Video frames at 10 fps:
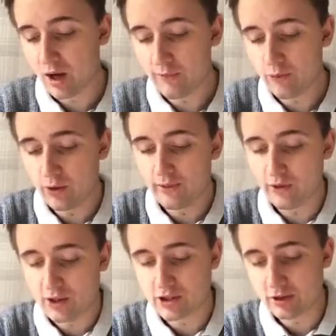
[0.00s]
I thought
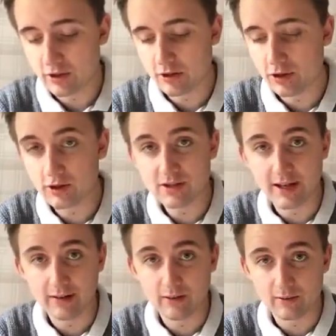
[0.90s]
if you actually look at the
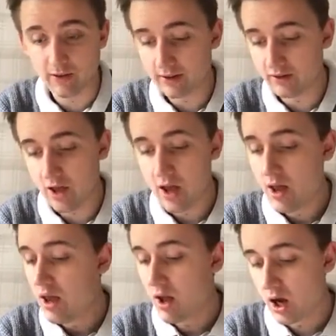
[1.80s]
context of this,
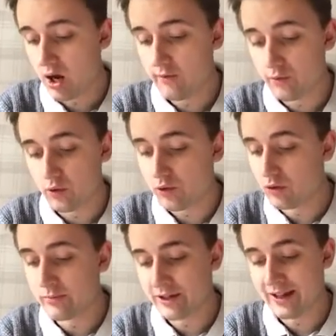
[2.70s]
I thought
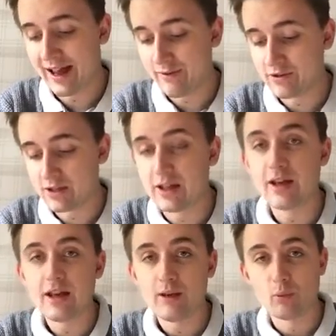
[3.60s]
Cool
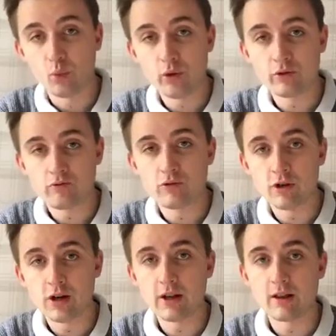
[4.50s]
Macavity wouldn't
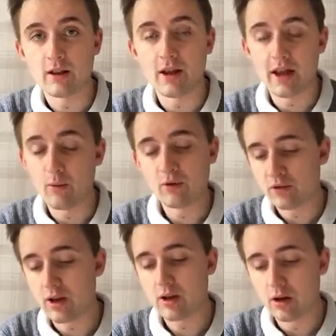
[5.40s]

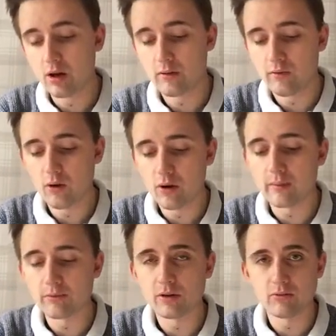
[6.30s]
take a lot for
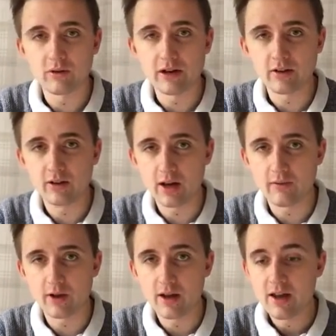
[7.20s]
him to
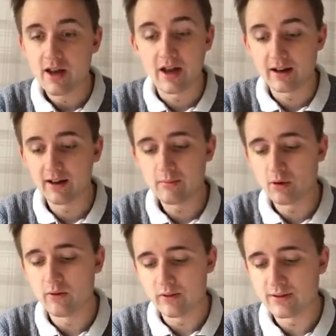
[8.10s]
rediscover a
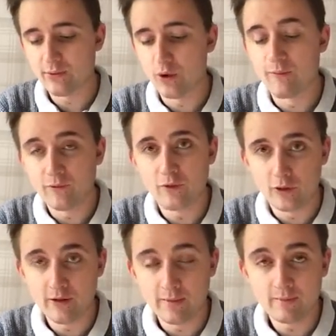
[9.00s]
glimmer of his form
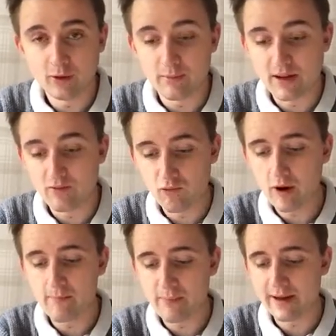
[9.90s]
for him to be
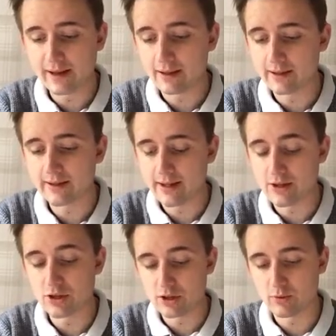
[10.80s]
right bang in
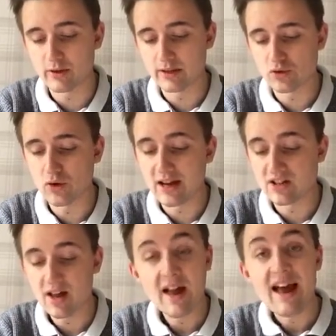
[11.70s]
contention to win this
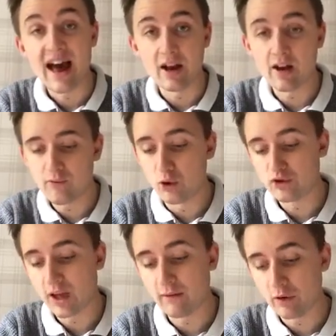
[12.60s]
race. And I
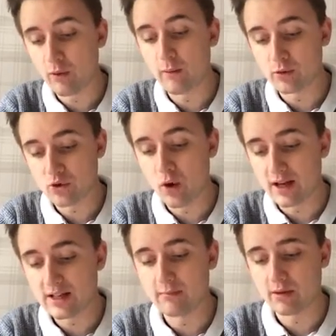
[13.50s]
thought 7-1 was
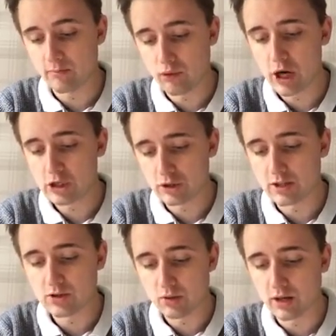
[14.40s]
quite a tempting price on
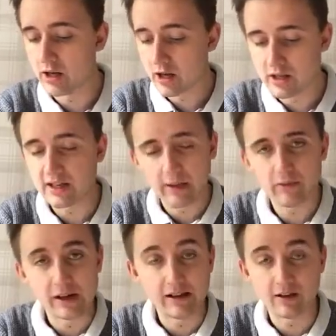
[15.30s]
this one, and I could
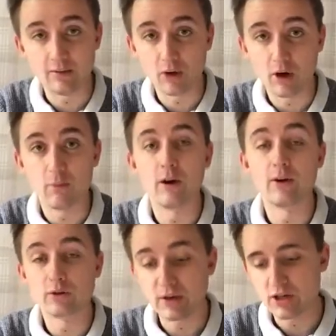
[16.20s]
definitely see him going
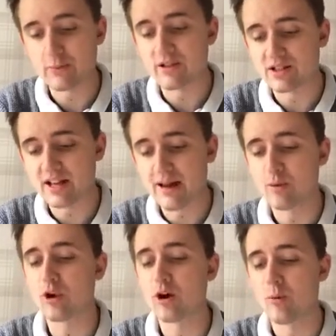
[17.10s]
well, especially with the
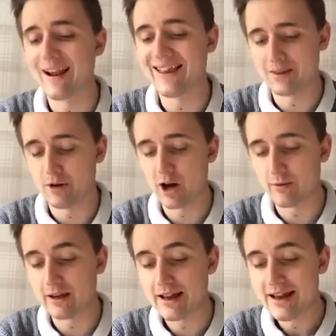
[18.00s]
stable going well at the
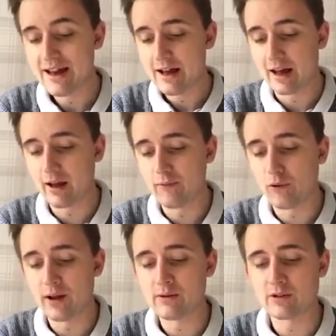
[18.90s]
moment. And I
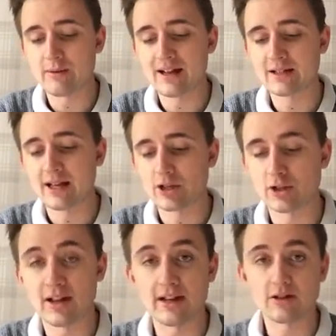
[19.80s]
thought that wasn't a bad
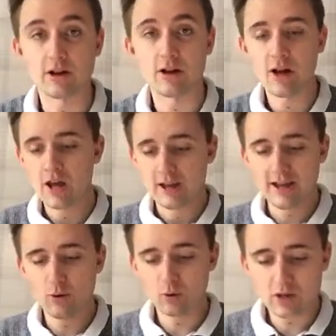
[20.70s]
selection there. So
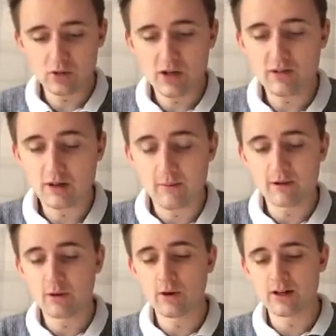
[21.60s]
yeah, all these races come
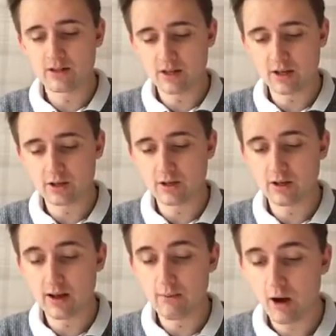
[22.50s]
in quick succession
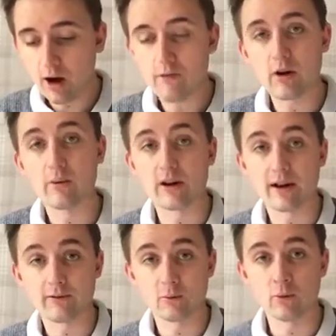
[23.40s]
today, but hopefully we can
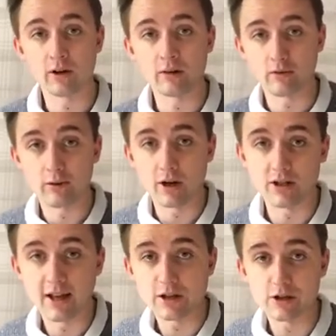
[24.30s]
have some winners from
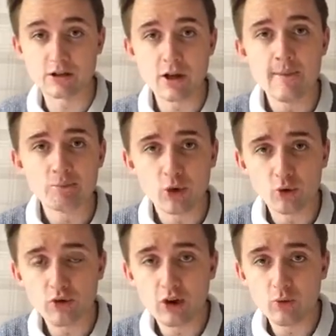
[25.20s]
those selections.
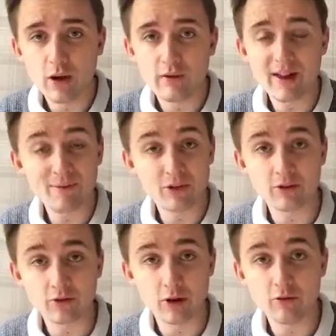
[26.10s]
Also as well, if you haven't
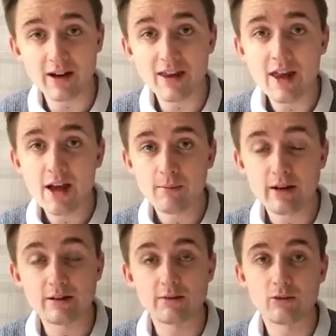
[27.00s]
done so already,
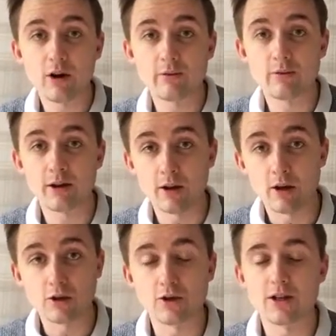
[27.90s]
please subscribe to my
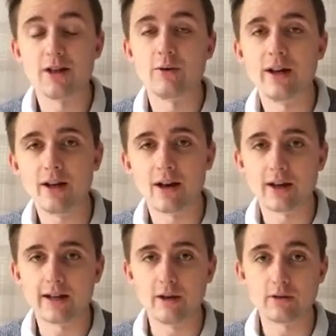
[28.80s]
YouTube channel here at
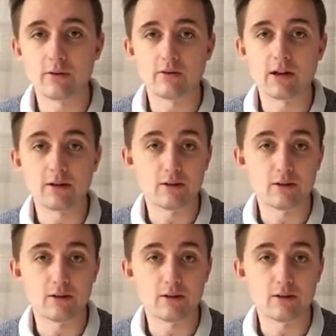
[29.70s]
Lucky Loads 15.